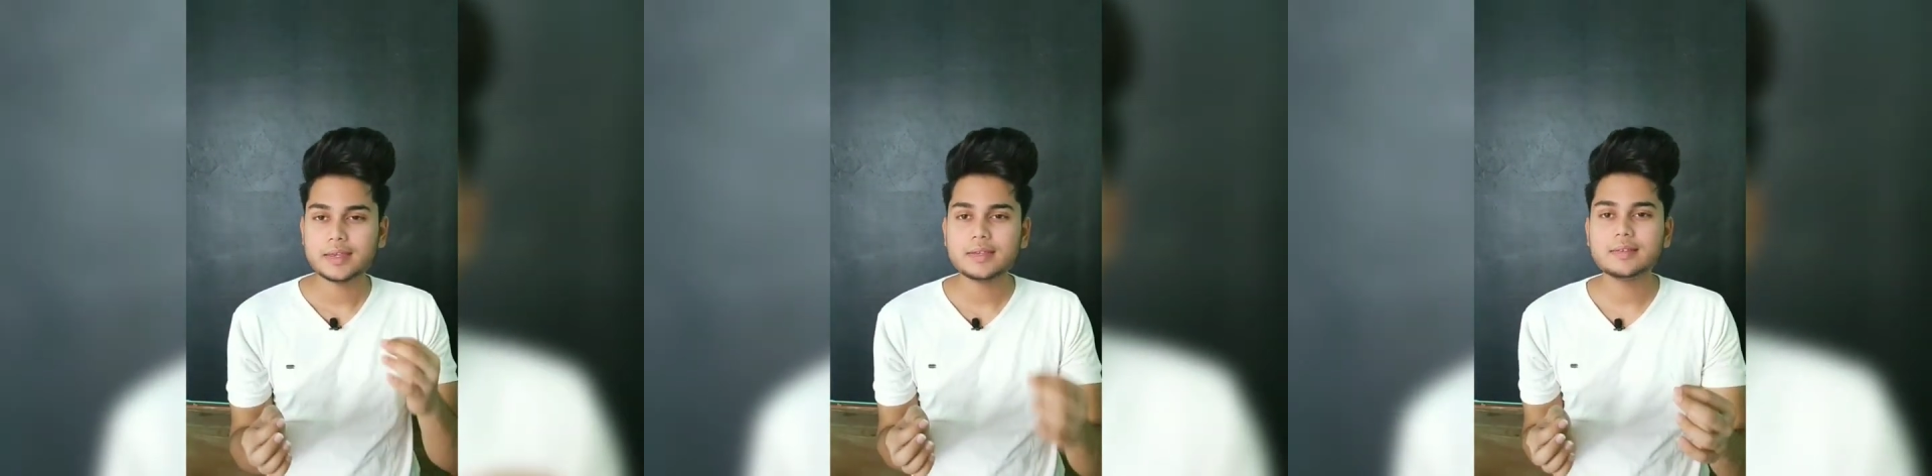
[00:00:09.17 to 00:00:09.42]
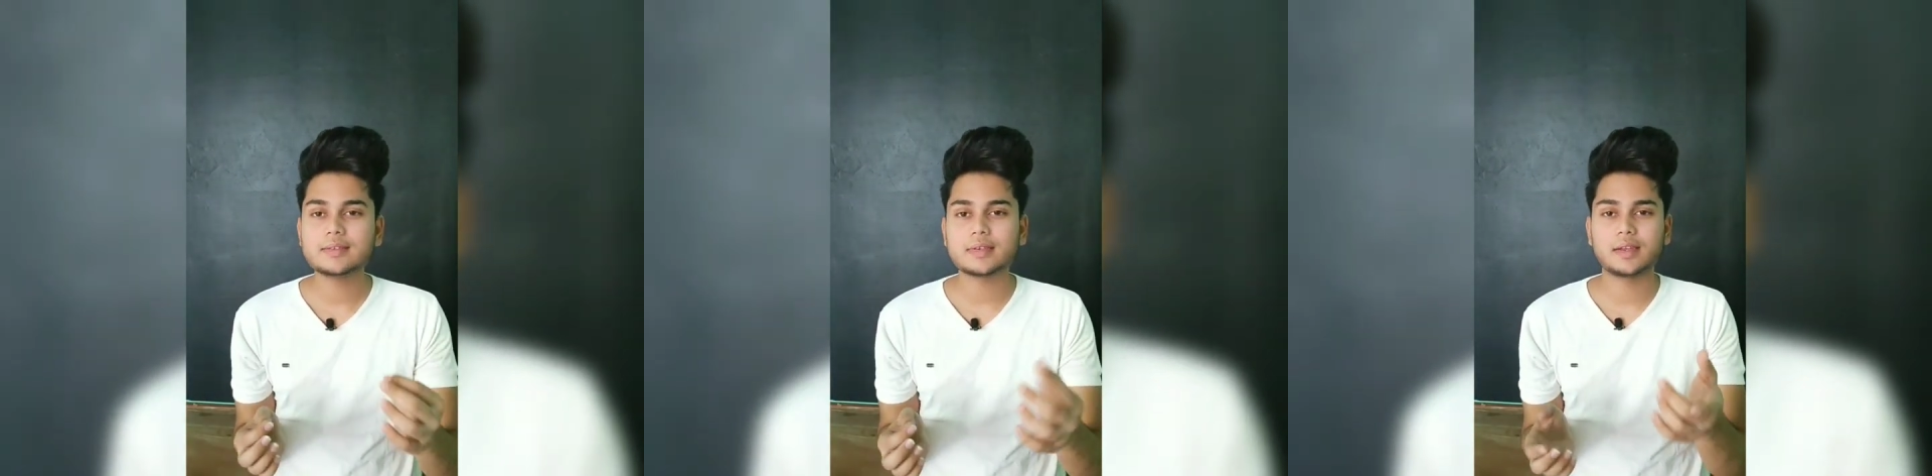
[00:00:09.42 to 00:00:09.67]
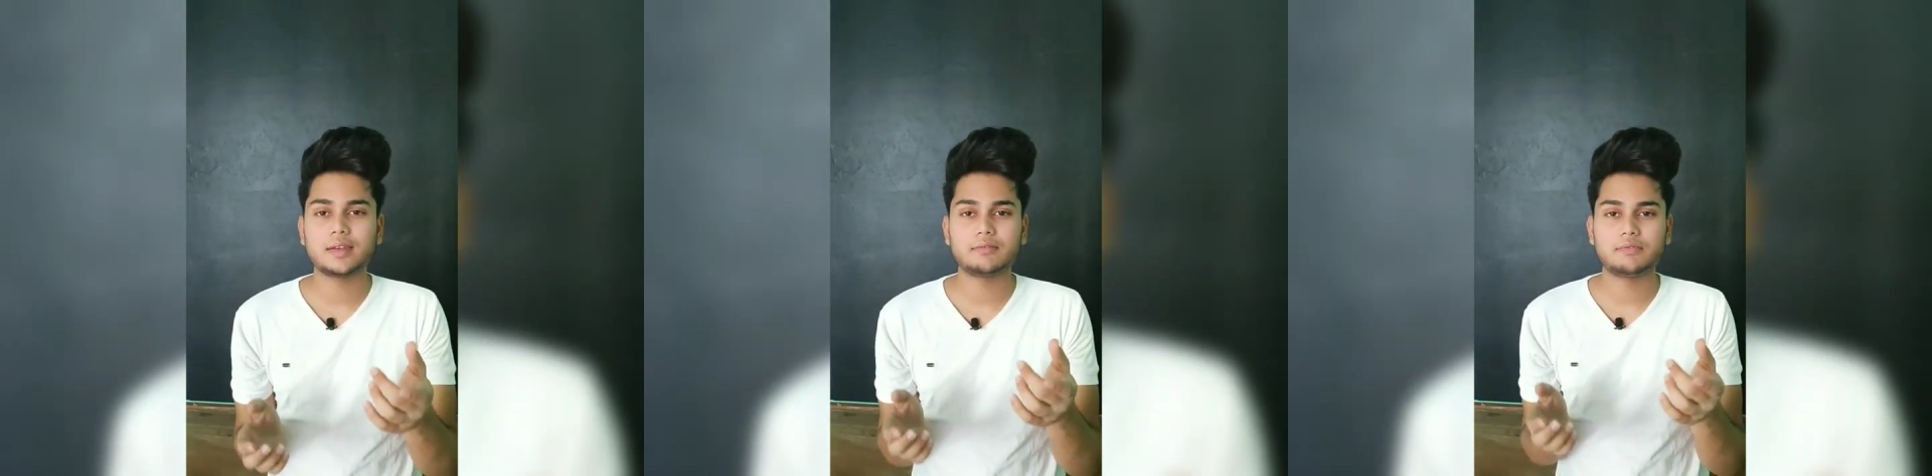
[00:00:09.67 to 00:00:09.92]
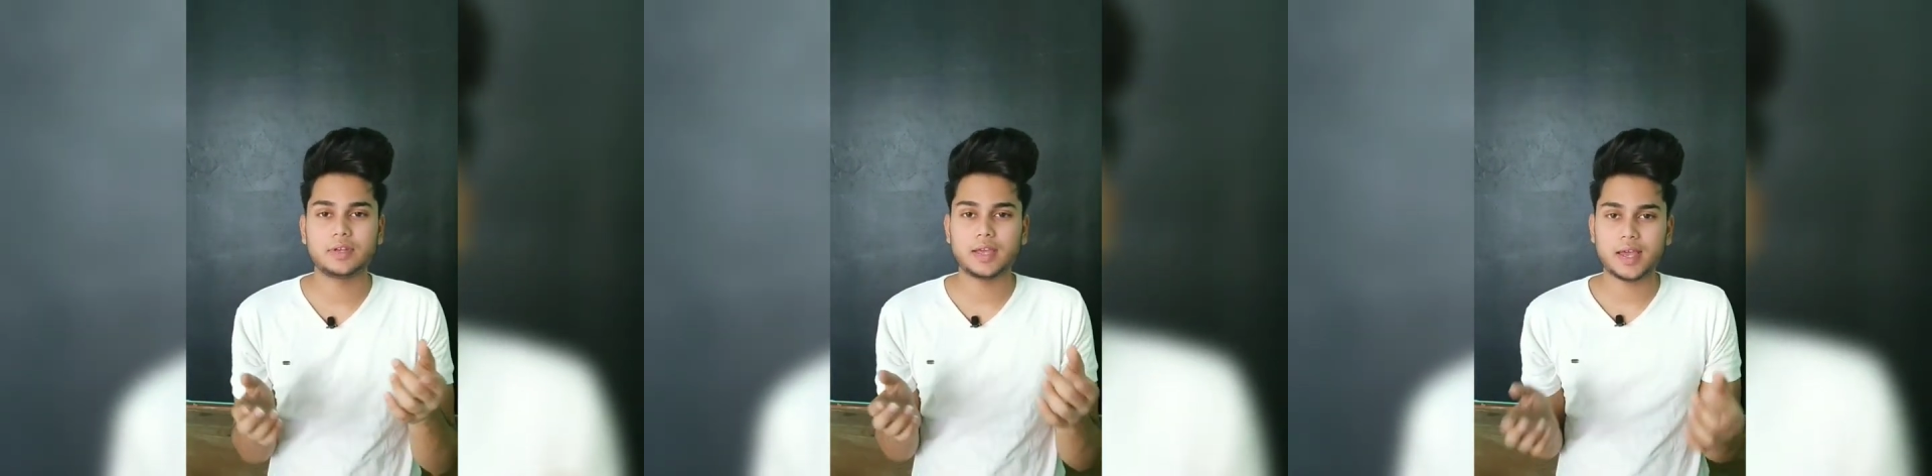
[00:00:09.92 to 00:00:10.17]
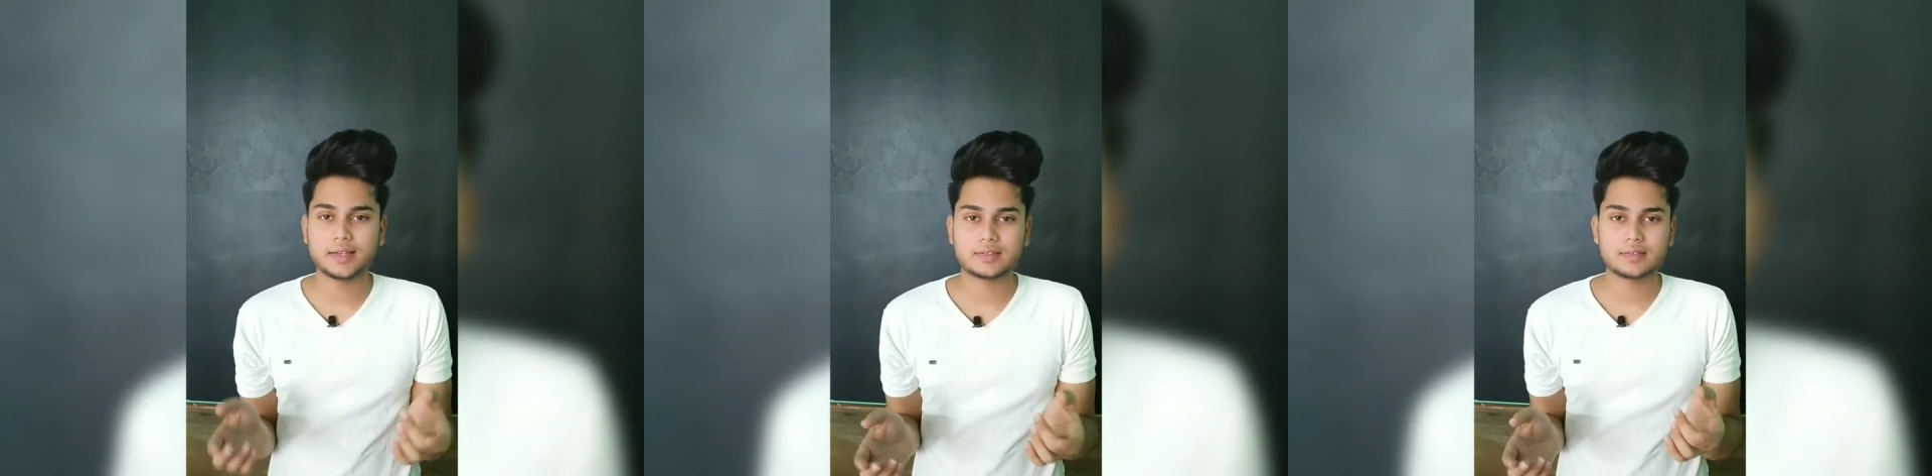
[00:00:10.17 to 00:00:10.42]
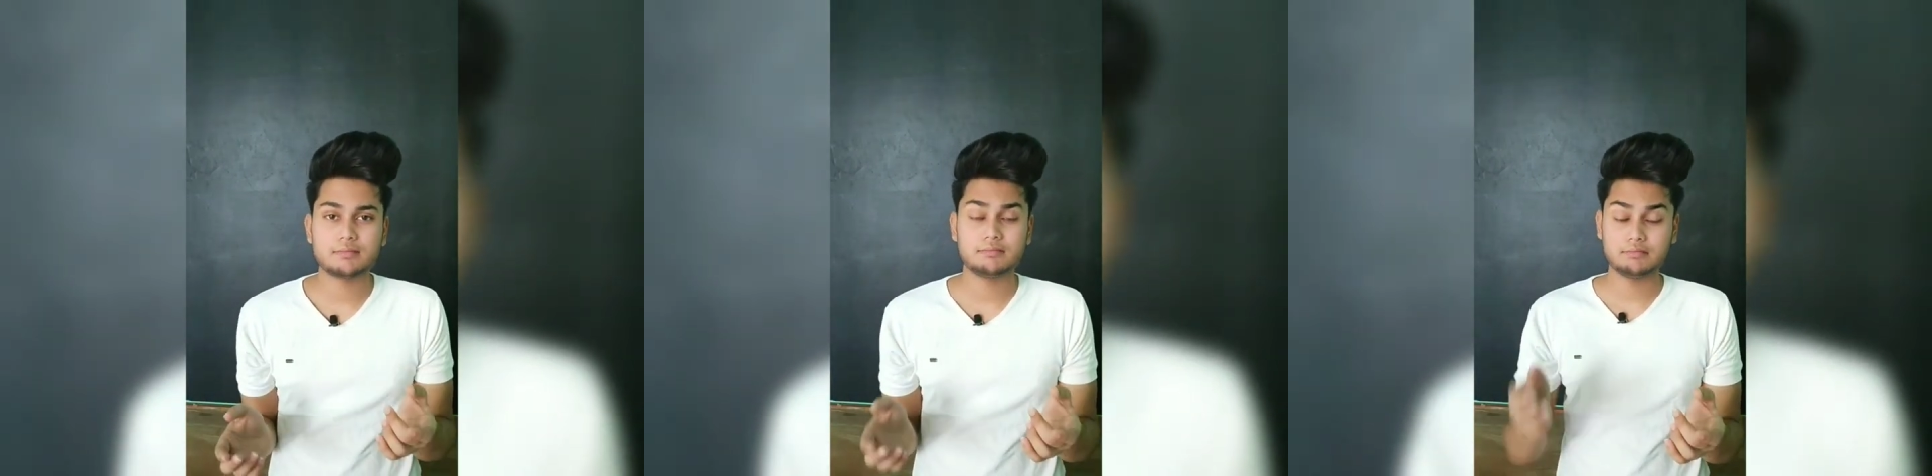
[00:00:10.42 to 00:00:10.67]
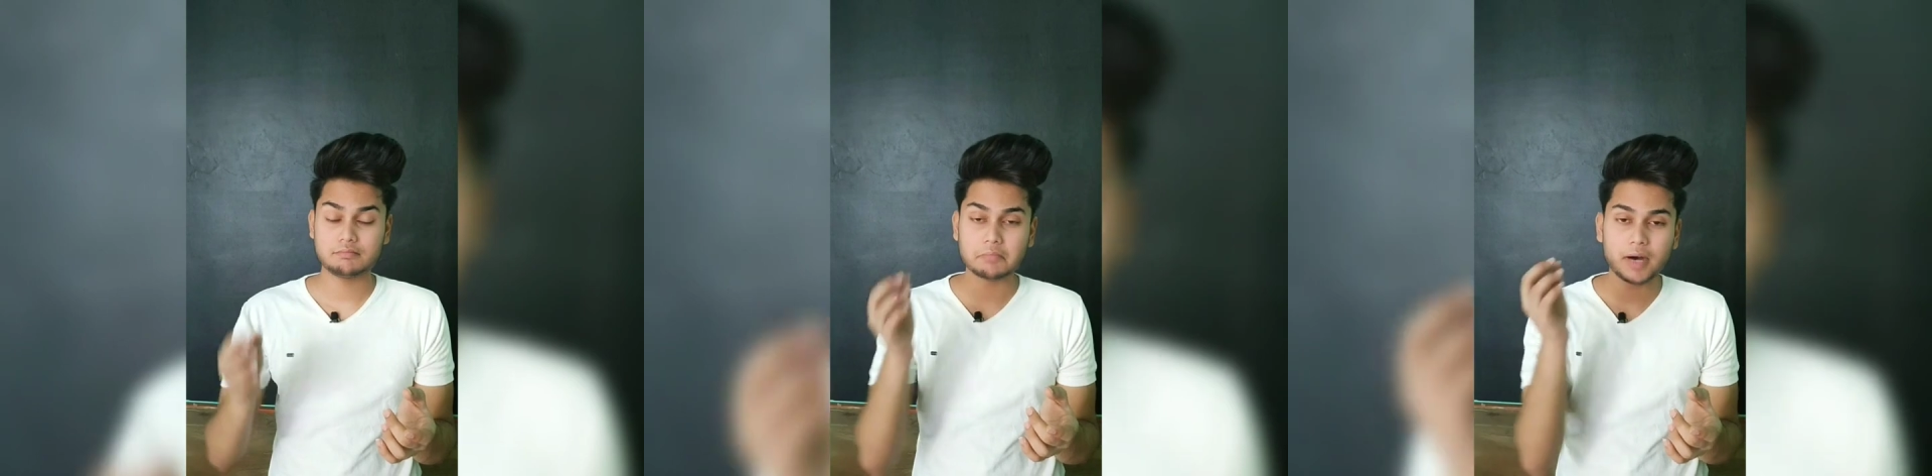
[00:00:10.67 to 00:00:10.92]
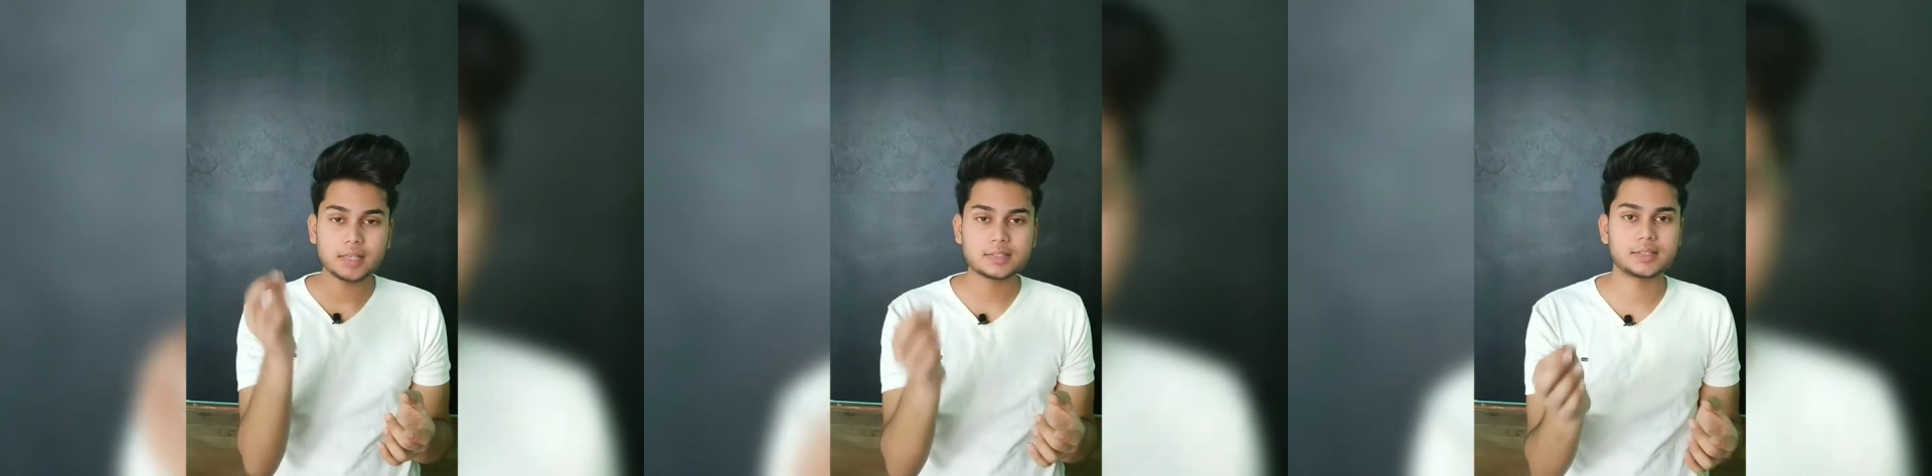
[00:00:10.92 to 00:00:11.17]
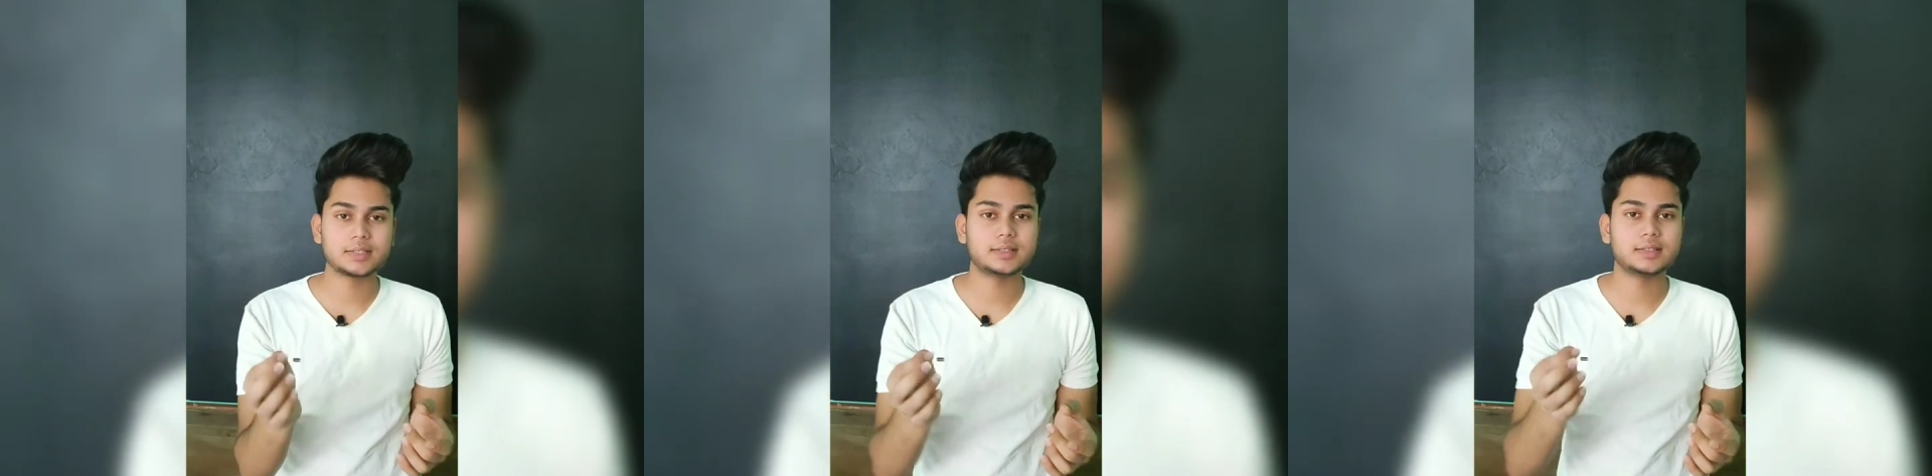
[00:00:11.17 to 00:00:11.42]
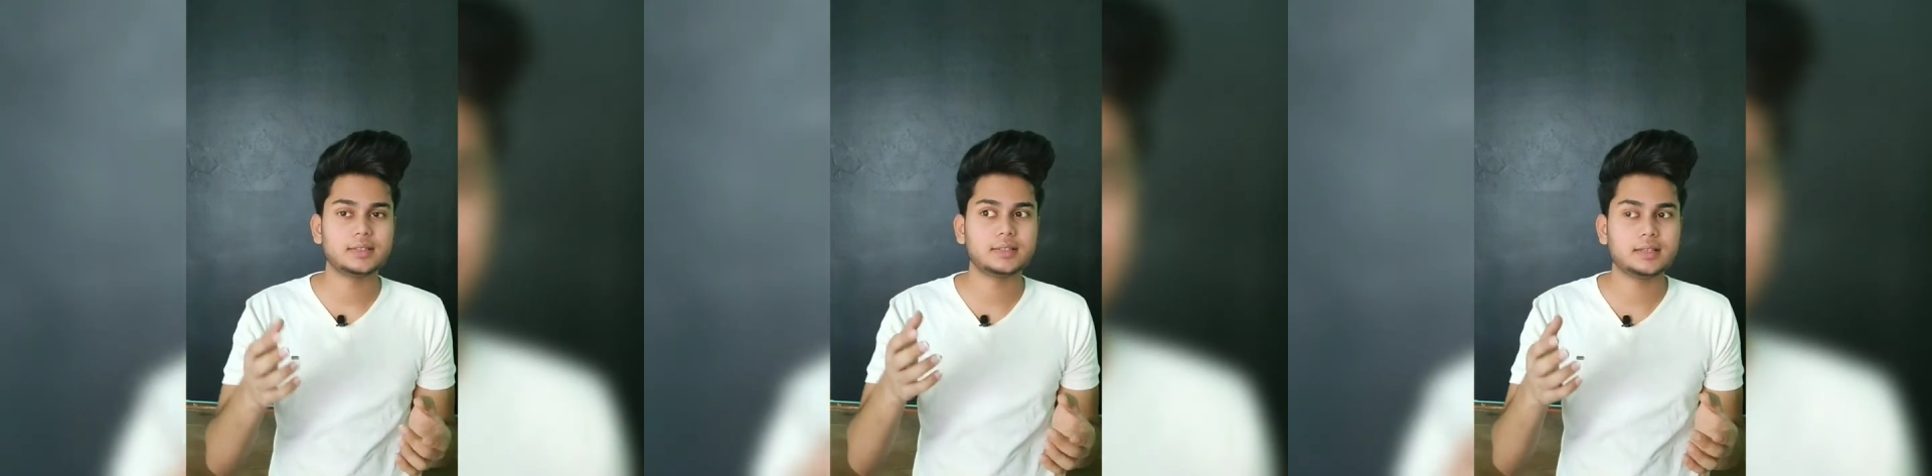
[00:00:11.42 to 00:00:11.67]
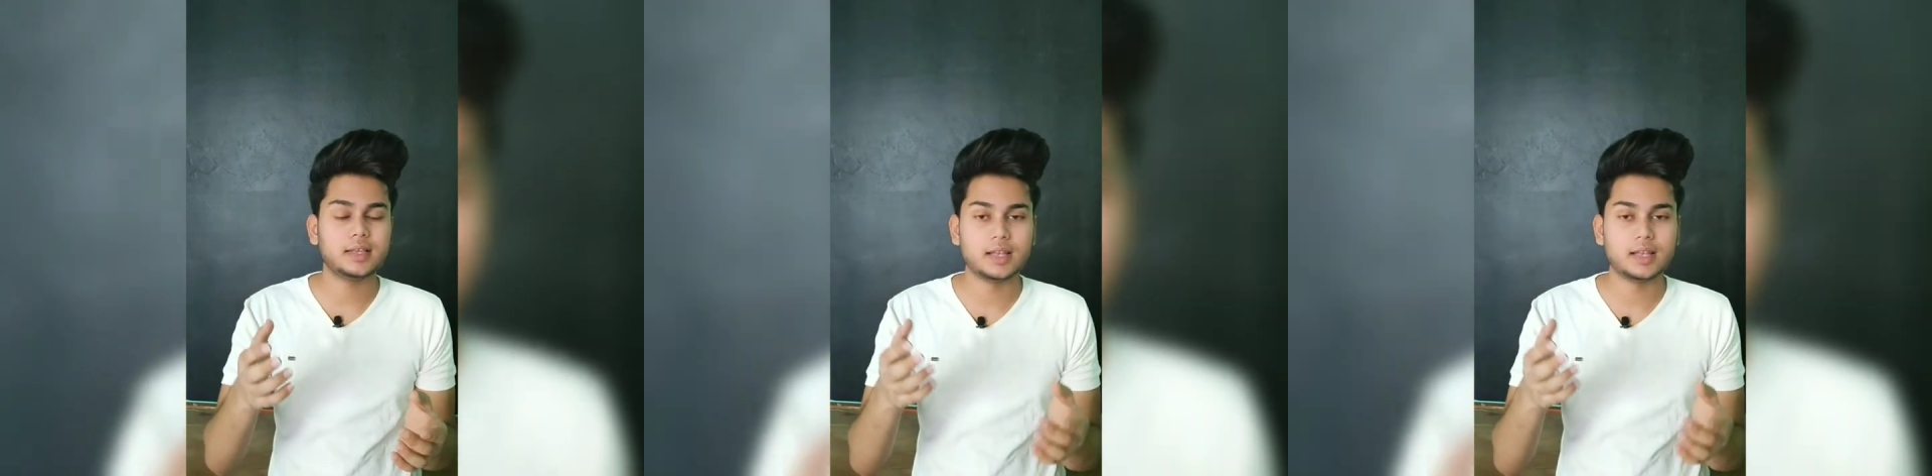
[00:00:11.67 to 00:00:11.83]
Each and every atom, particle,